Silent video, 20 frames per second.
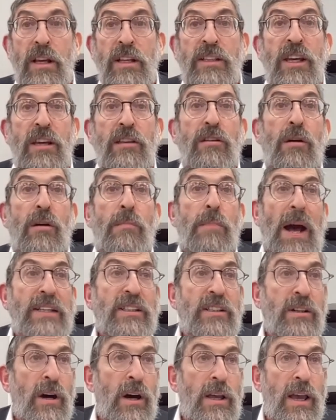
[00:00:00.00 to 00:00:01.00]
It's either a
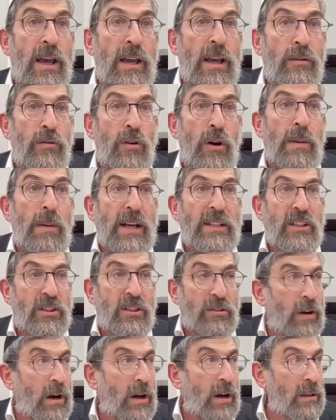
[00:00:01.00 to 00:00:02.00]
bas koyein or a bas
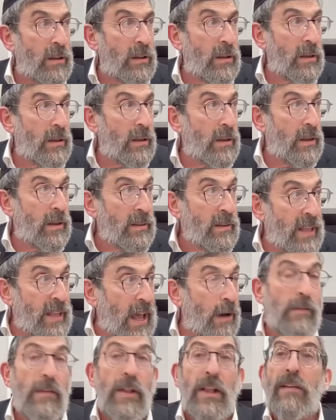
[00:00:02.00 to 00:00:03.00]
Yisrael.
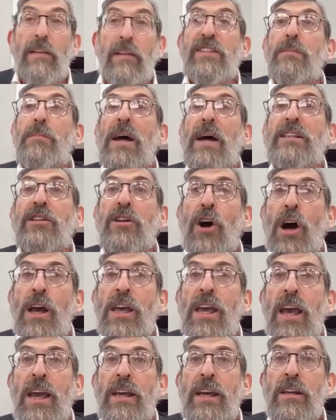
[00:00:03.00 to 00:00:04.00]
Now, if it's a bas
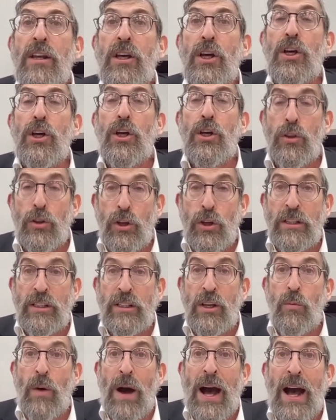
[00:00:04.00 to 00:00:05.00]
koyein,
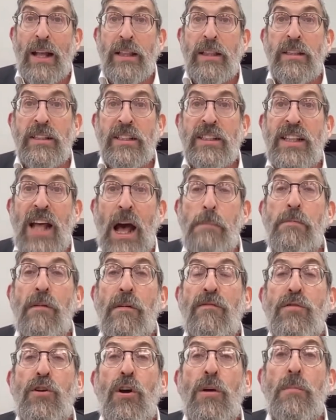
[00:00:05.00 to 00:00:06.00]
does it what stop
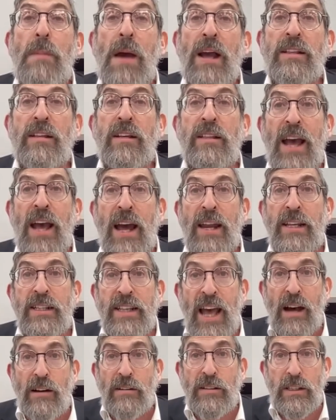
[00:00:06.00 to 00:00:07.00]
her from going back to
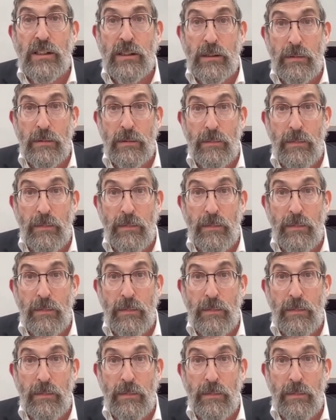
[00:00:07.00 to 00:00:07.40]
daddy's house?